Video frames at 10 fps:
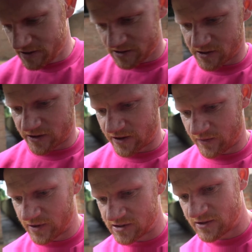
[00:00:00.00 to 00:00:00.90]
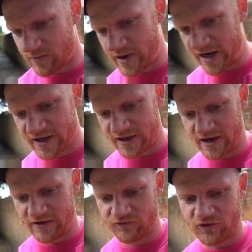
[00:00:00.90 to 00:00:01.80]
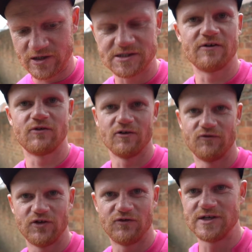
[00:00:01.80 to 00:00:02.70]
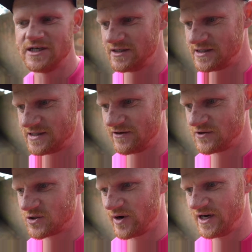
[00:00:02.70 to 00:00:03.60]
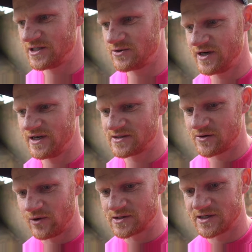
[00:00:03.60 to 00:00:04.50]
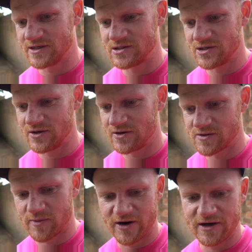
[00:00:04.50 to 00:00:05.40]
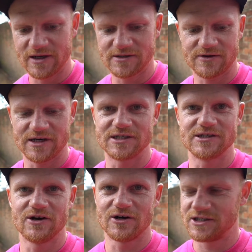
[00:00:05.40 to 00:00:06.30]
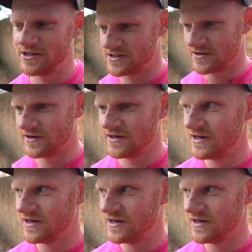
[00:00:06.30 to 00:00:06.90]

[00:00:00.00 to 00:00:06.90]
So I'm going to do the back and front. I've gone 15 instead of 20 as I was going to do because apparently it scratches the arches. So